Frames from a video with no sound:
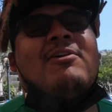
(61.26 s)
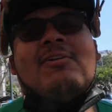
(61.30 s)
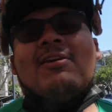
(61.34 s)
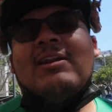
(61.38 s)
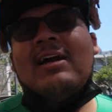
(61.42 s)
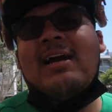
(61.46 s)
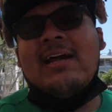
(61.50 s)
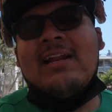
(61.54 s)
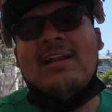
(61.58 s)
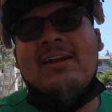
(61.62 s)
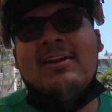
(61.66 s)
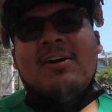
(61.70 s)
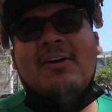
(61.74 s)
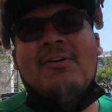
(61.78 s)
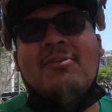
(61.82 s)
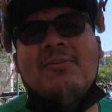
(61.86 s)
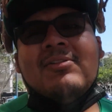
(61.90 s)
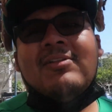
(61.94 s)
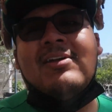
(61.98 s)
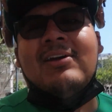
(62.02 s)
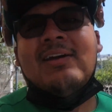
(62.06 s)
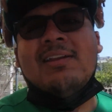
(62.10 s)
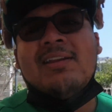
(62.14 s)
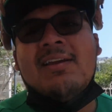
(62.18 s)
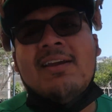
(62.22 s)
we're not in
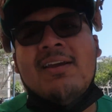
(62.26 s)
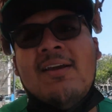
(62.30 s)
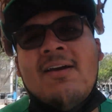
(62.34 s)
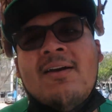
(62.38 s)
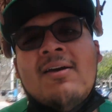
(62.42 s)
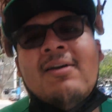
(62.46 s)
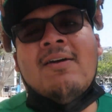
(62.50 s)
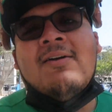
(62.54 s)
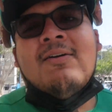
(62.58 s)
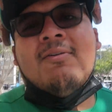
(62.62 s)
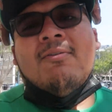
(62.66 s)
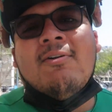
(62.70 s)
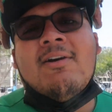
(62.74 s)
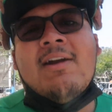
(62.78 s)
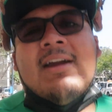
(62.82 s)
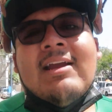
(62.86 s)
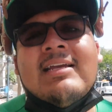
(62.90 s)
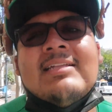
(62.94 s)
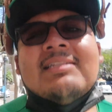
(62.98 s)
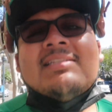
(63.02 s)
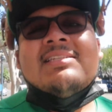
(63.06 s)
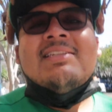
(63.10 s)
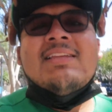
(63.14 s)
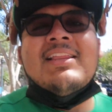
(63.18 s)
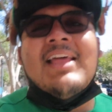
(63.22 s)
Oakland, we're
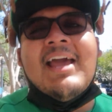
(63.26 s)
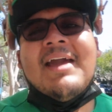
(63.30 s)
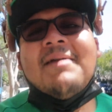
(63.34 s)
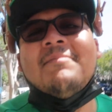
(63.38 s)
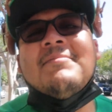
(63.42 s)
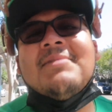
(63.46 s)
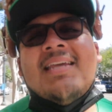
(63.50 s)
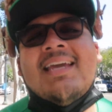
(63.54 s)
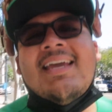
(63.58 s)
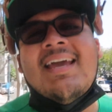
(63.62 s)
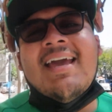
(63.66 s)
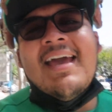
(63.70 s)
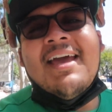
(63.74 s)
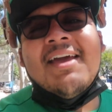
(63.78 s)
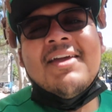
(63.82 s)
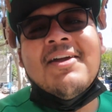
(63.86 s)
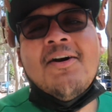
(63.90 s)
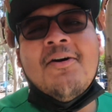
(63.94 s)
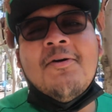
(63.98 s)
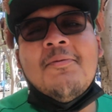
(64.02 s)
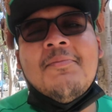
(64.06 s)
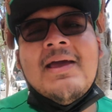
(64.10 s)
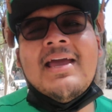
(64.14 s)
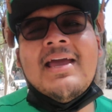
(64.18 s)
in Slam Diego,